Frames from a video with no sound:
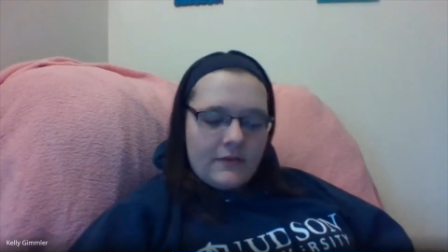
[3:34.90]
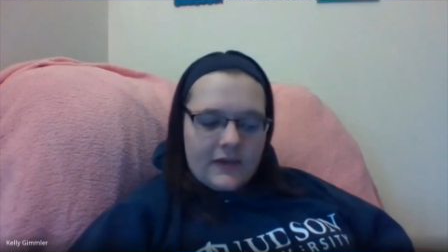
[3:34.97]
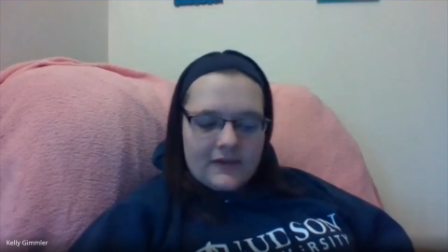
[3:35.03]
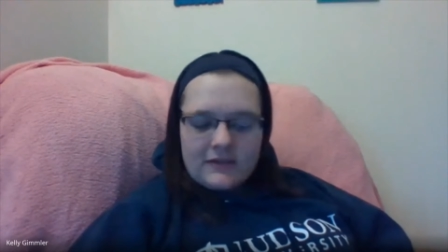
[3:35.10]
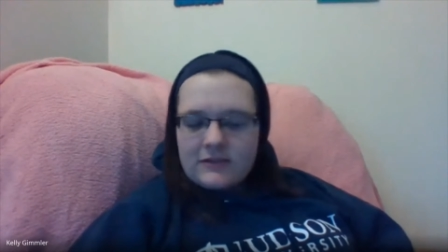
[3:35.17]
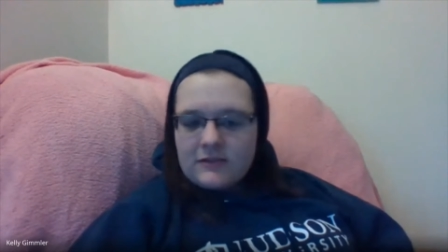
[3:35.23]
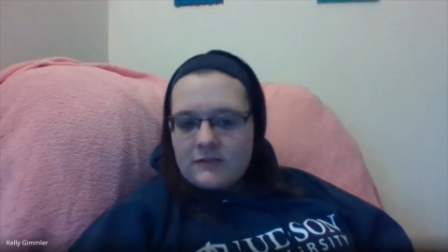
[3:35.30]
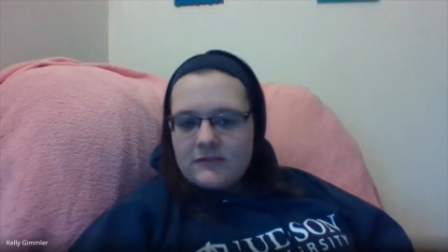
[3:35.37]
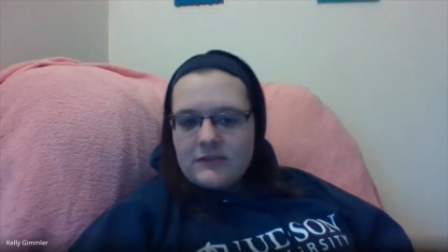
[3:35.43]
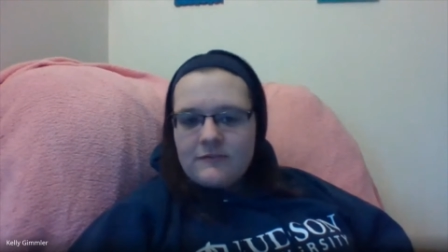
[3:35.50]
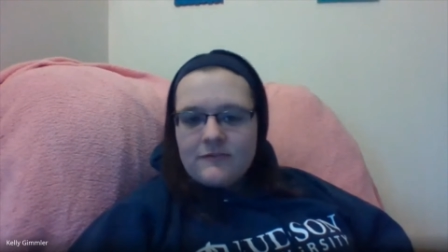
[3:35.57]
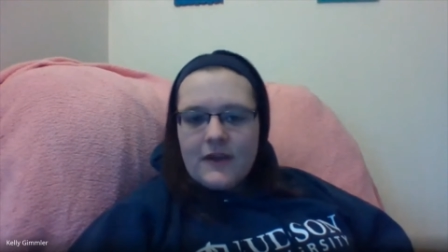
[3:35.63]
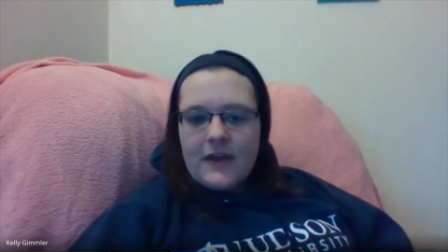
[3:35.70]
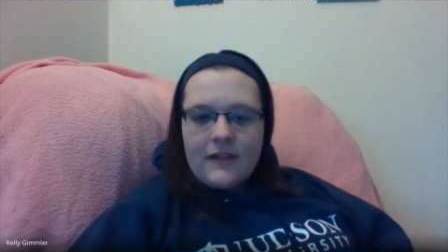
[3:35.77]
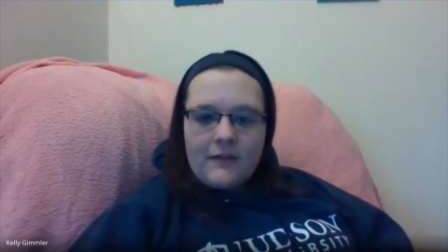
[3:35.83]
vocational
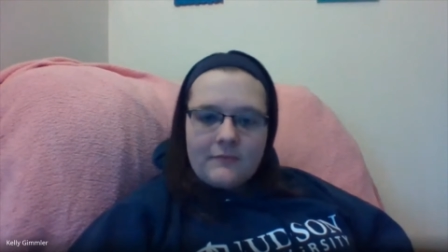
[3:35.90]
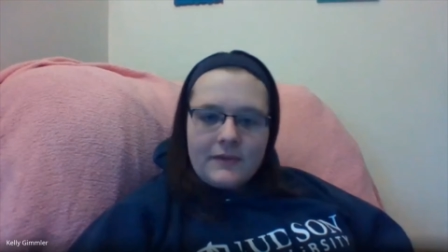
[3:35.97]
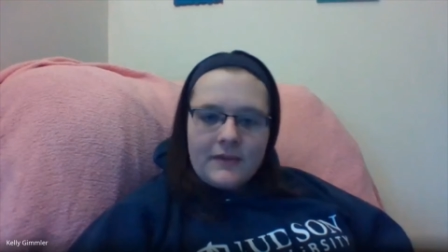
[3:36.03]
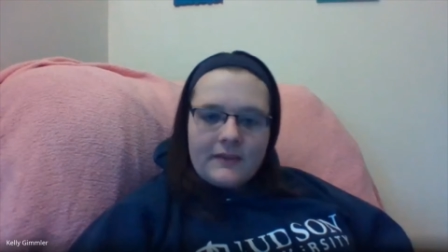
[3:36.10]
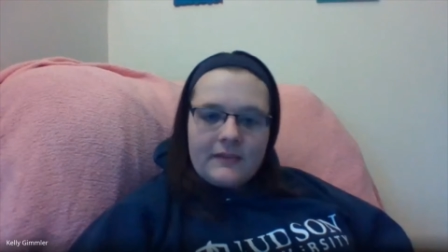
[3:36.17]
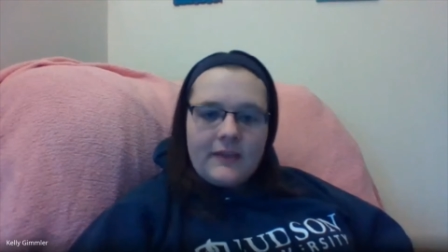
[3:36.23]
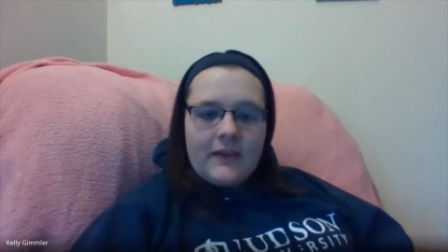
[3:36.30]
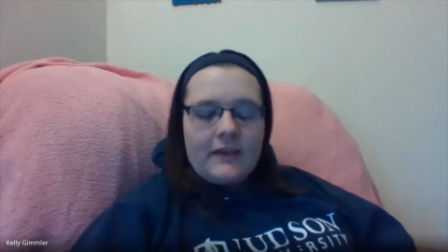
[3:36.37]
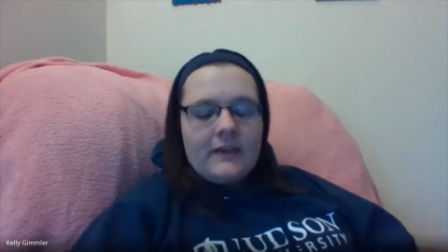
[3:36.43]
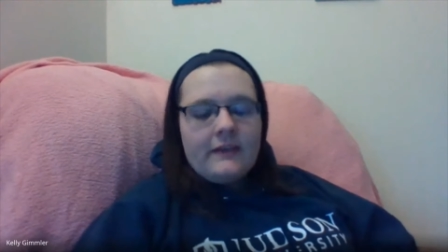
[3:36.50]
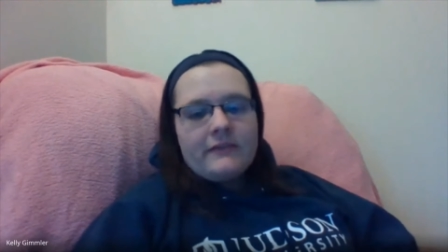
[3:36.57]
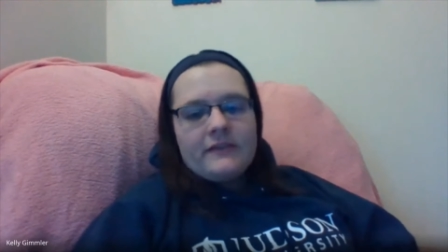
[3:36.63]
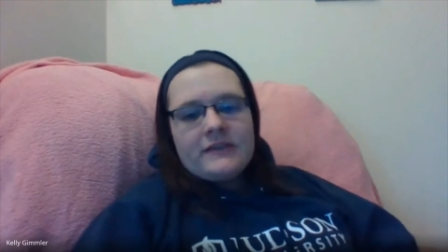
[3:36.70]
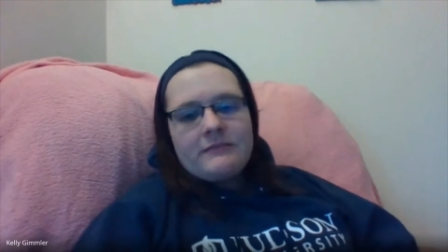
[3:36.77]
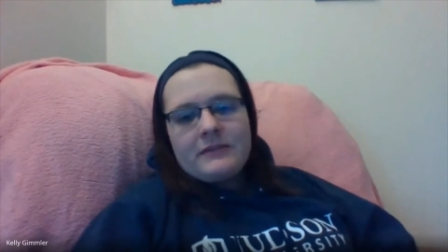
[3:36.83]
development. They
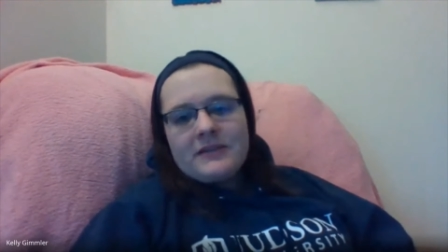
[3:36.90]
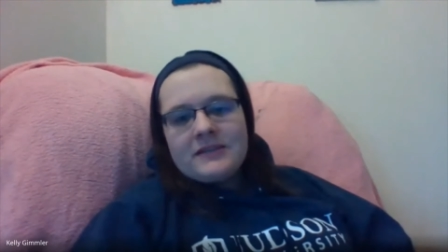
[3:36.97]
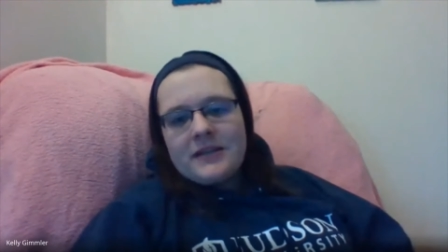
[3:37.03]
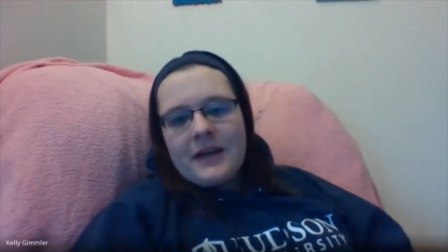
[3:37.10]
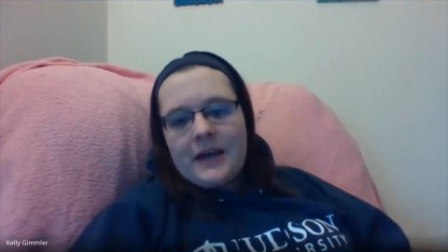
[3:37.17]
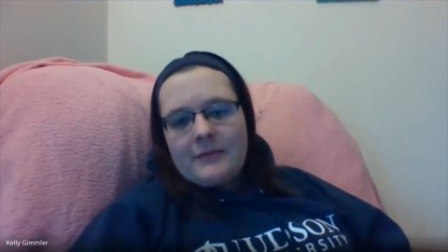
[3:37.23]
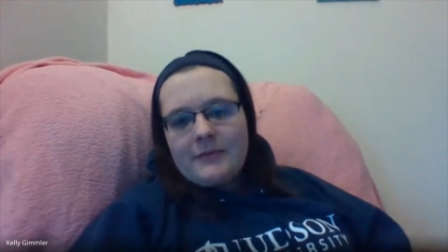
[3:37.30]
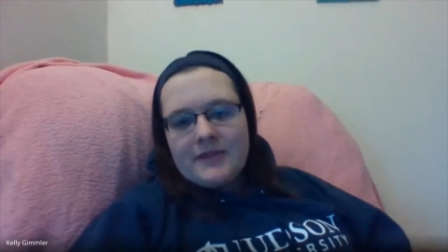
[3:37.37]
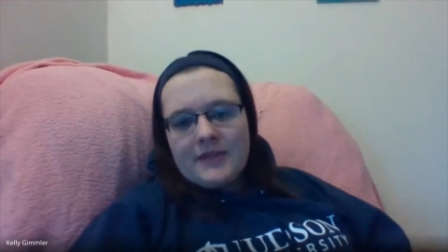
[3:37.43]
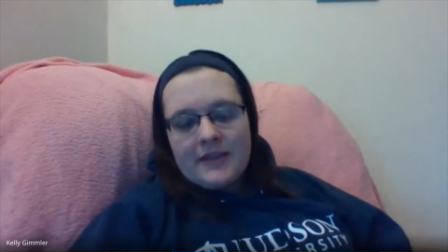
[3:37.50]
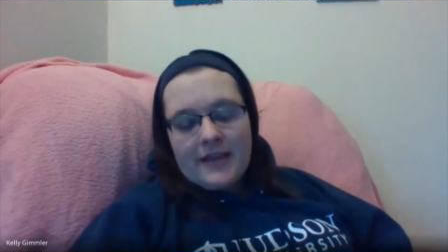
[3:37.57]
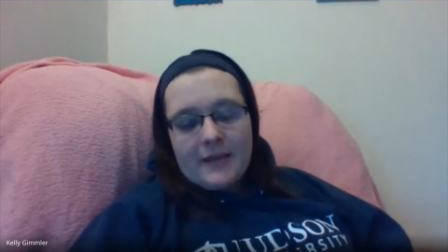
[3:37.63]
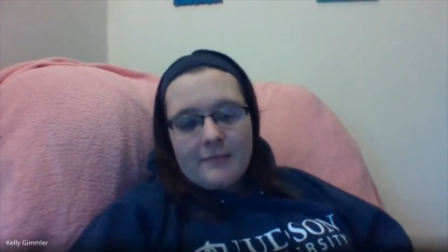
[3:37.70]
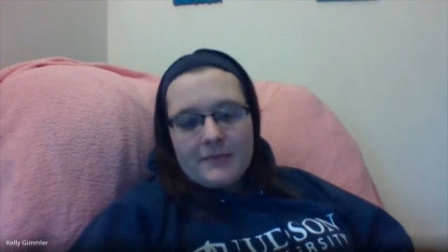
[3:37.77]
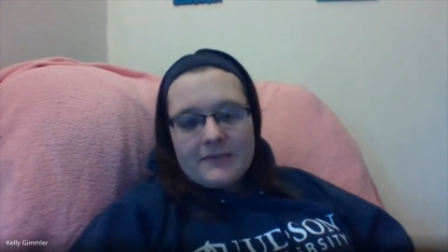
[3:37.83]
even spend time in
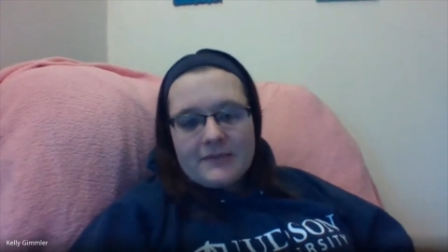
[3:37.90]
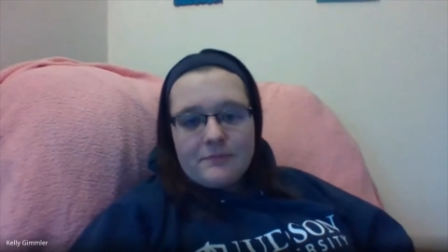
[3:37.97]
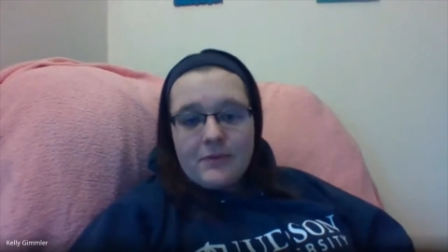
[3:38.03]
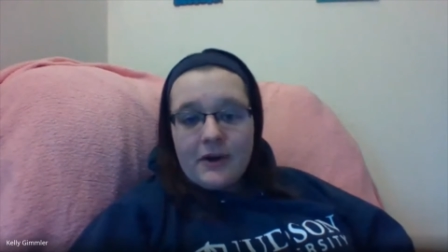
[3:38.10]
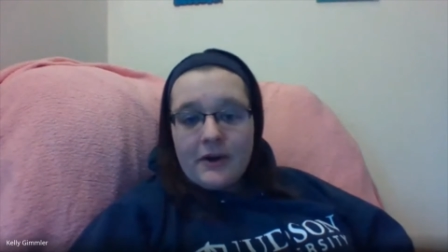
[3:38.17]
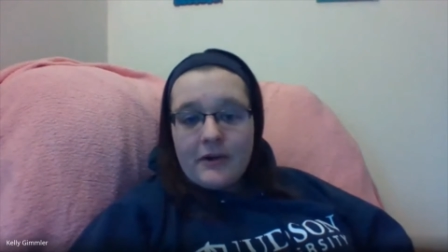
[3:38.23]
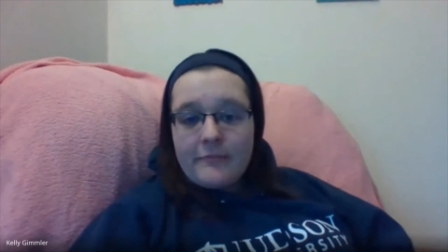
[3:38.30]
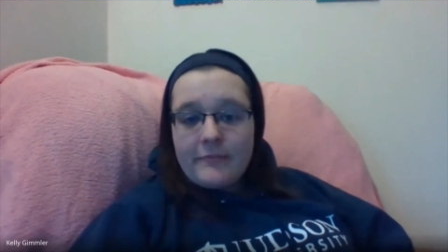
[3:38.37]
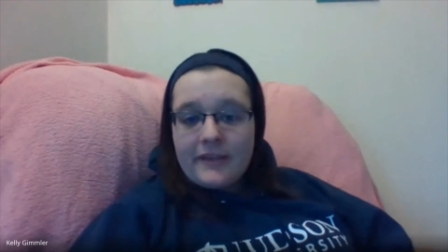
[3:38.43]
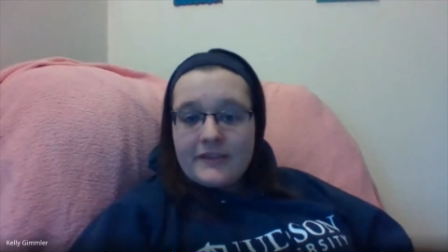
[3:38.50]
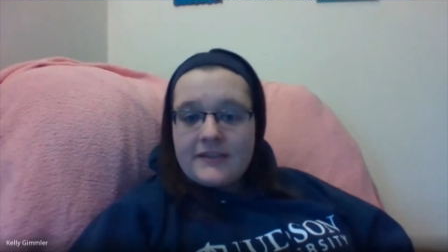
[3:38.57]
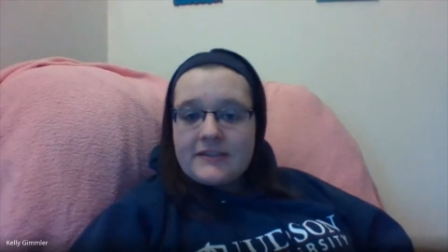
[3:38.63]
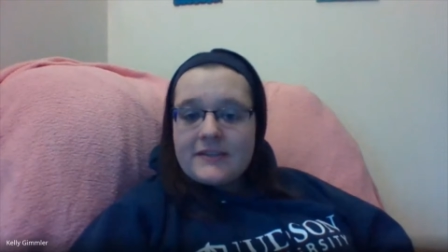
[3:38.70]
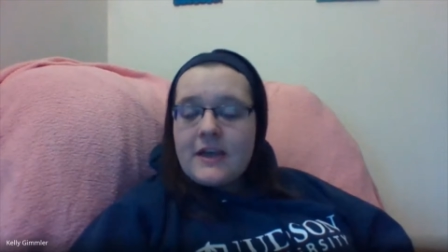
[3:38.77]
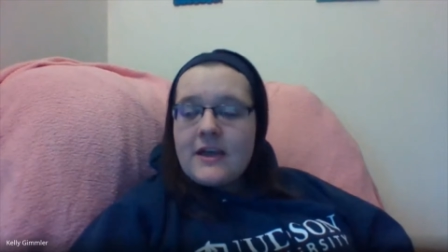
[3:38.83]
the campus
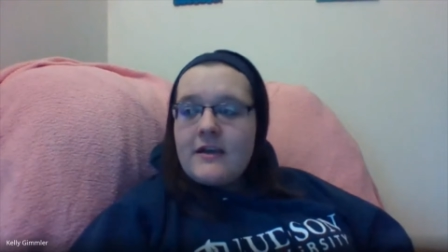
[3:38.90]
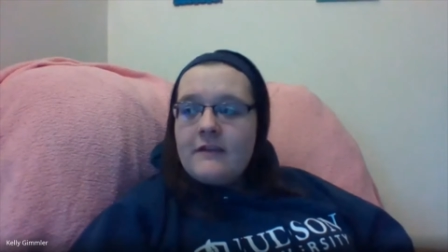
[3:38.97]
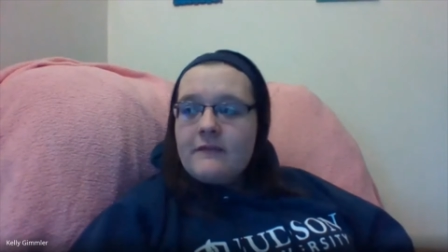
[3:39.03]
apartments,